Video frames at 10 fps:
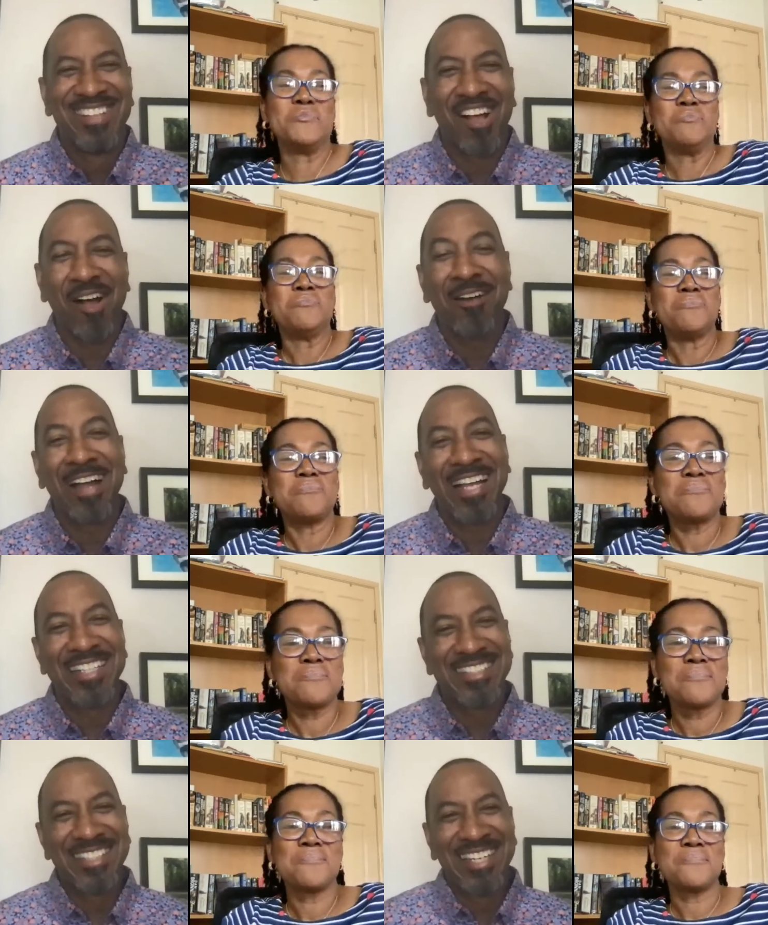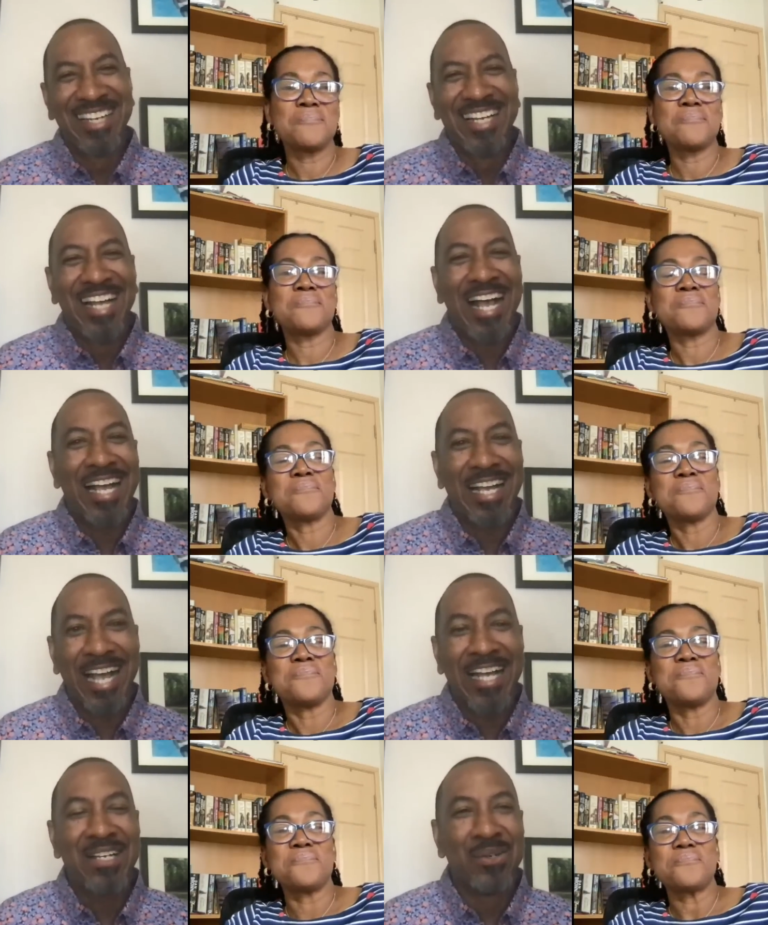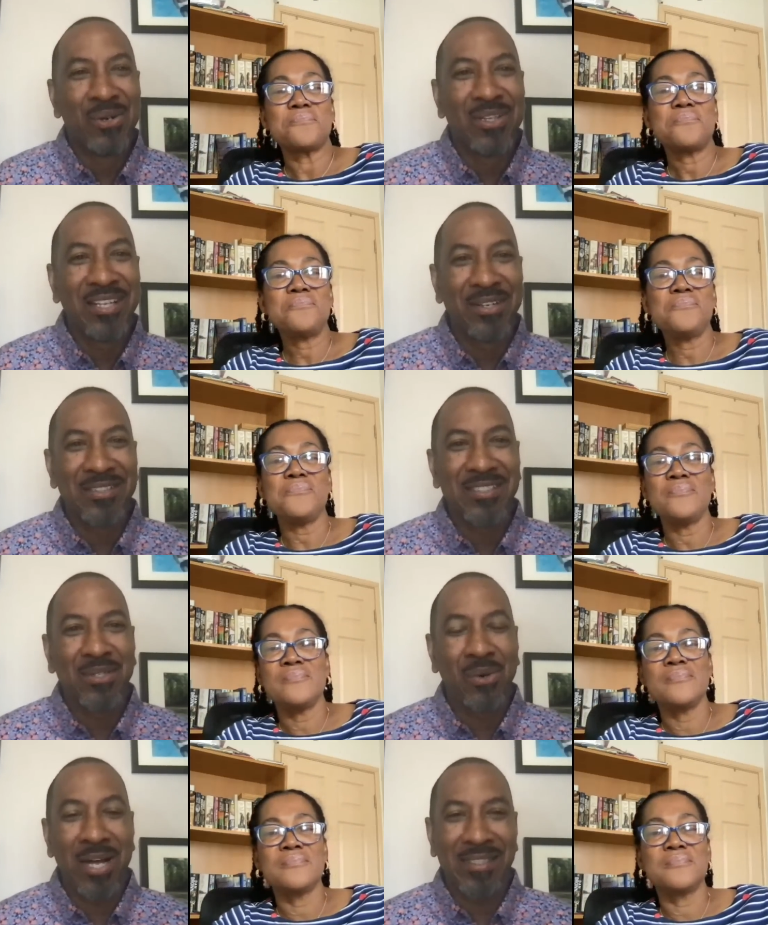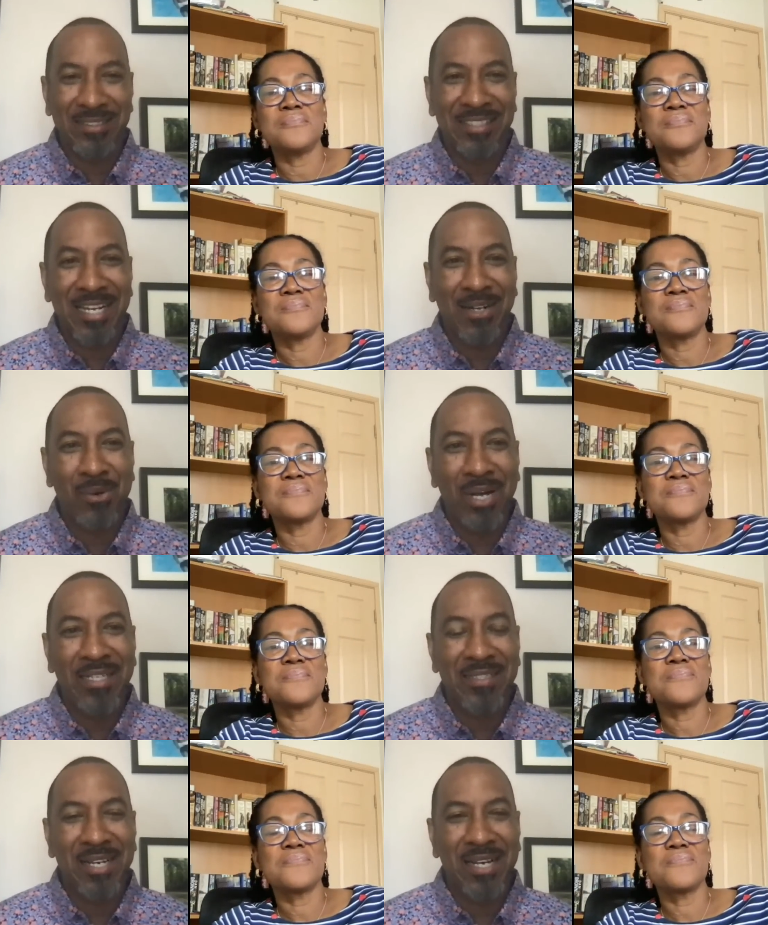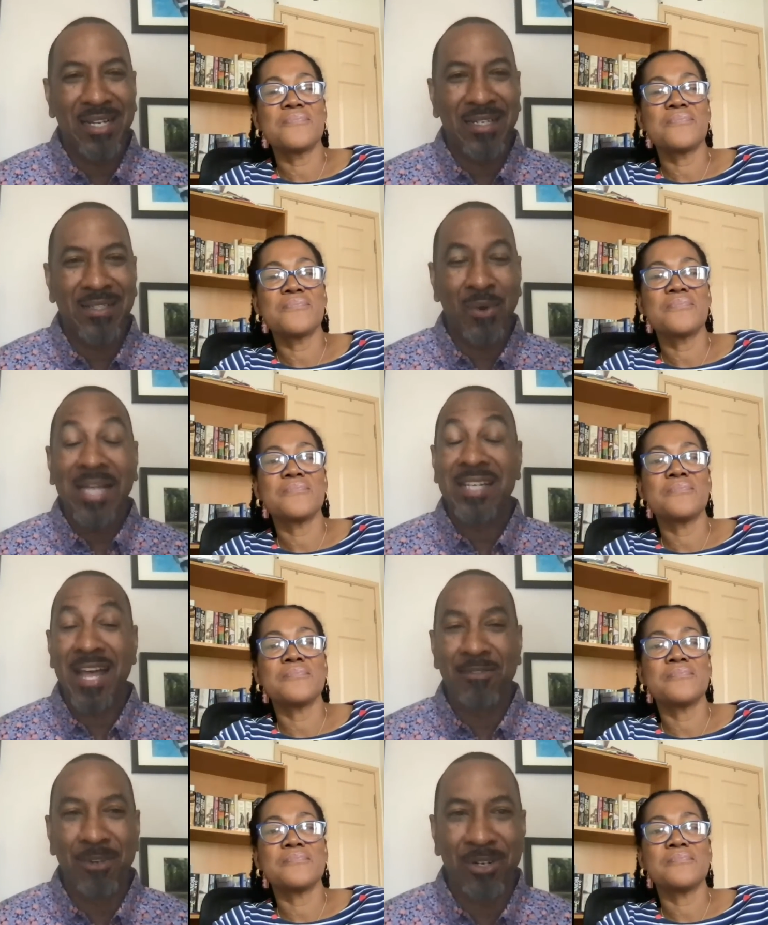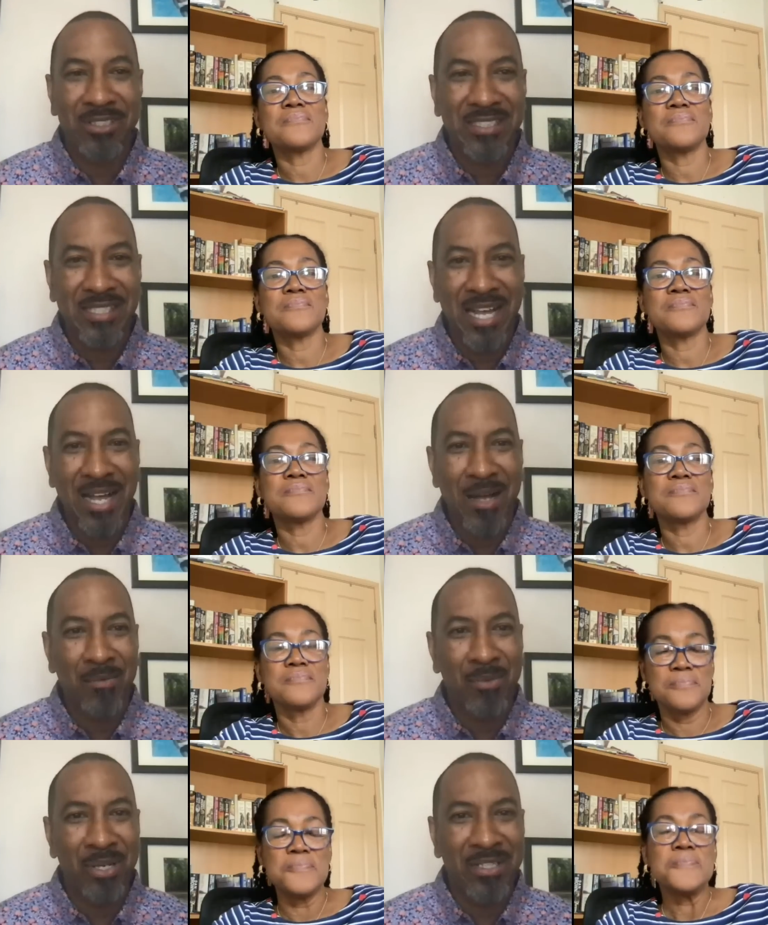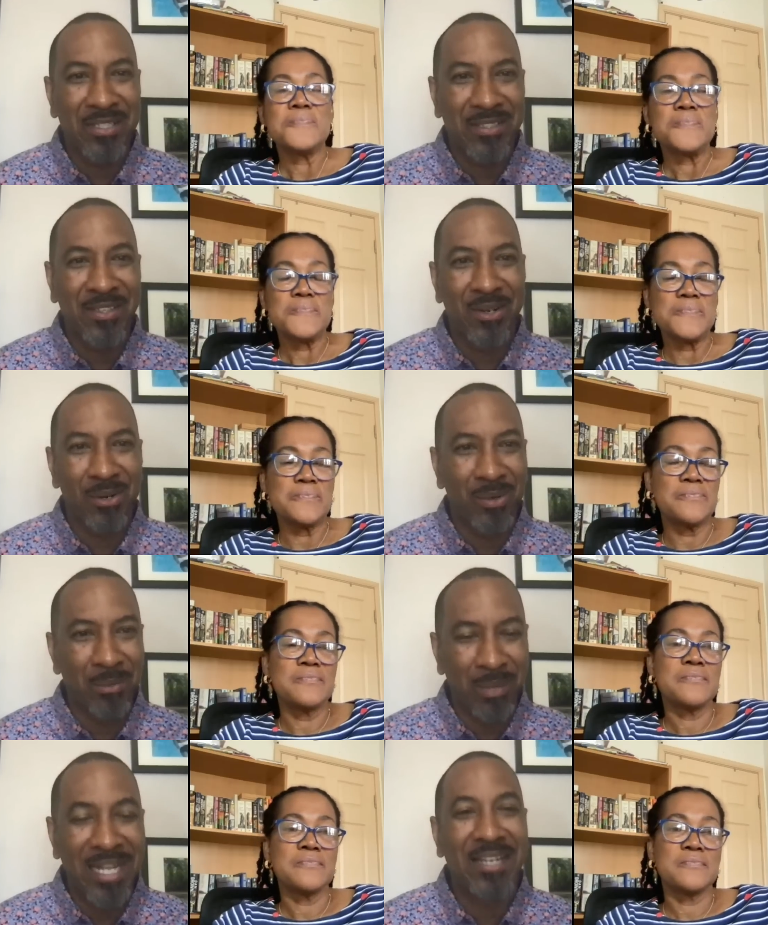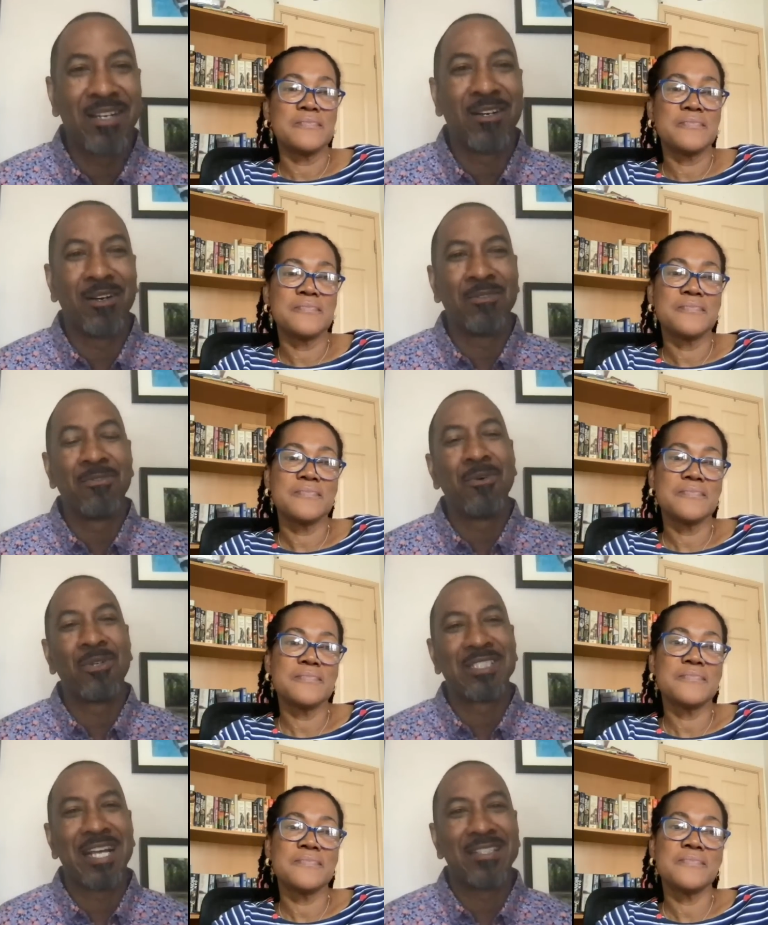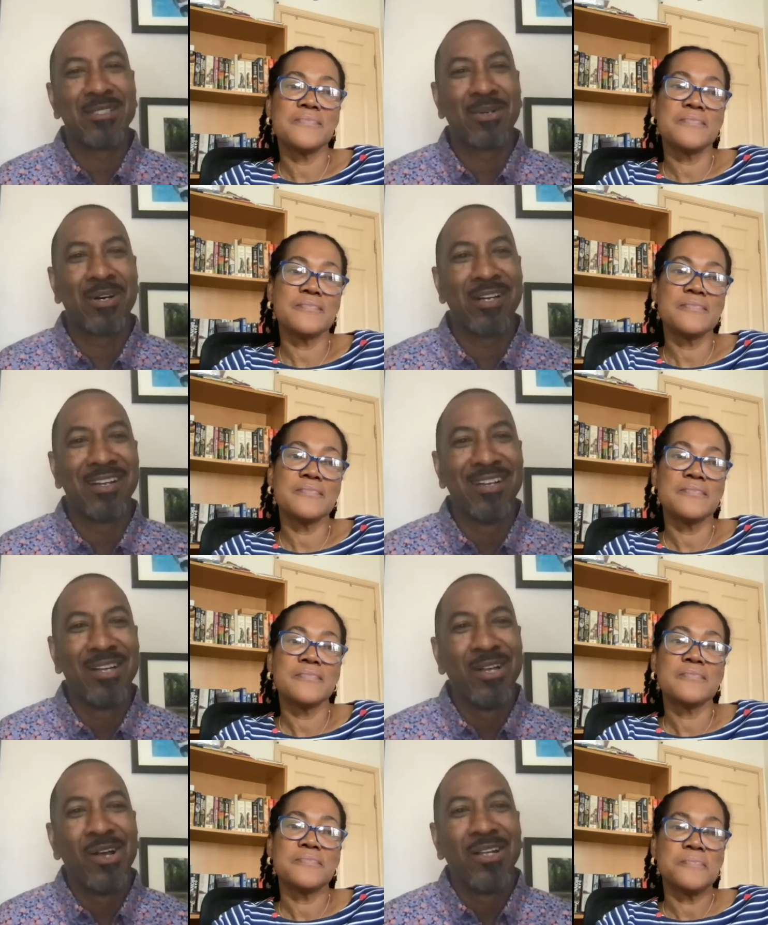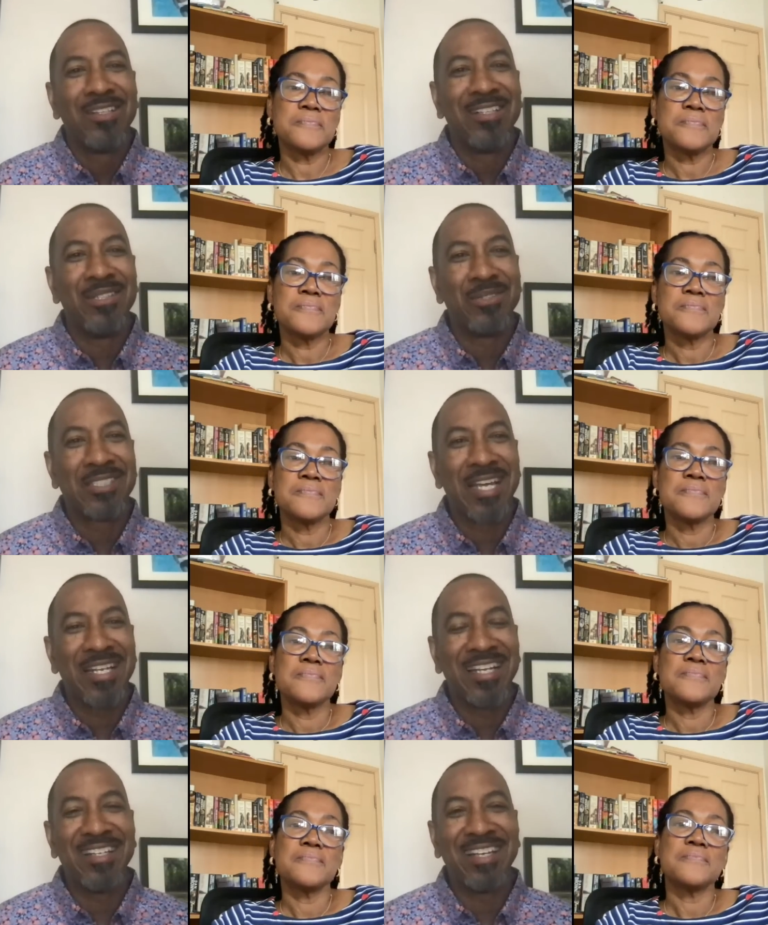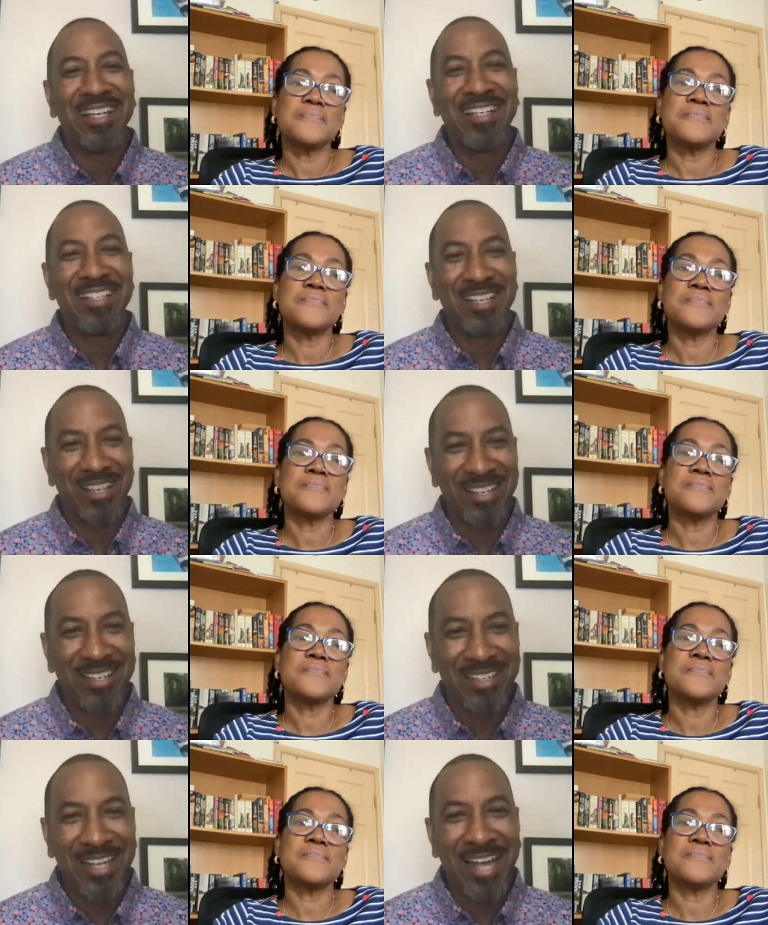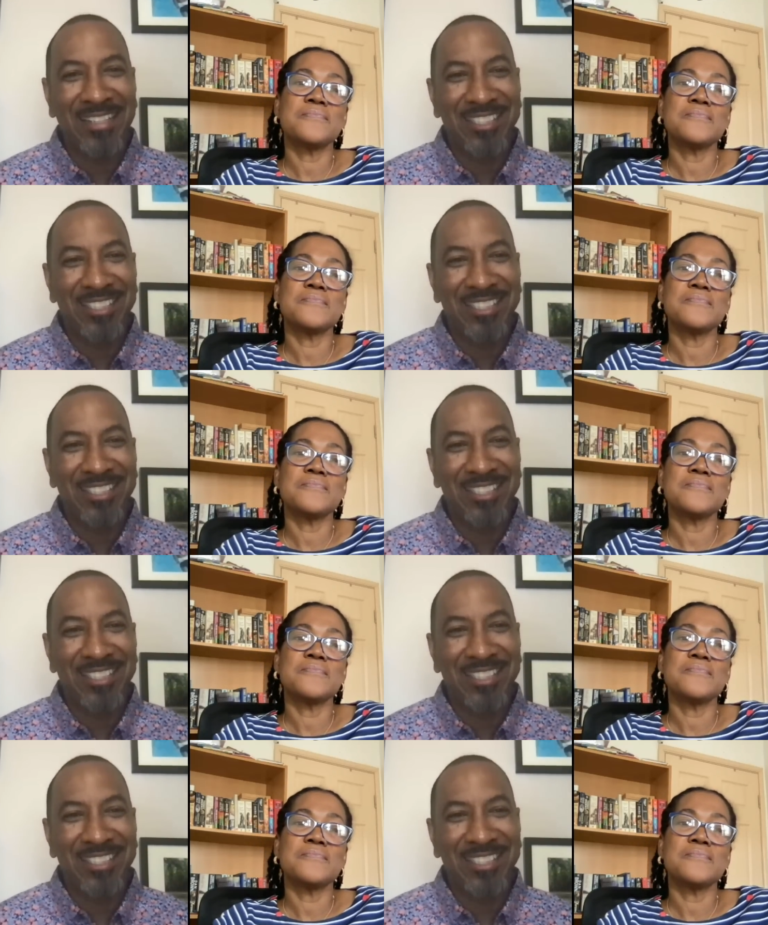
Speaker 1: All right. I know there's quite, you said, quite diverse with, you know, the blender of folks and so on. You said Indian and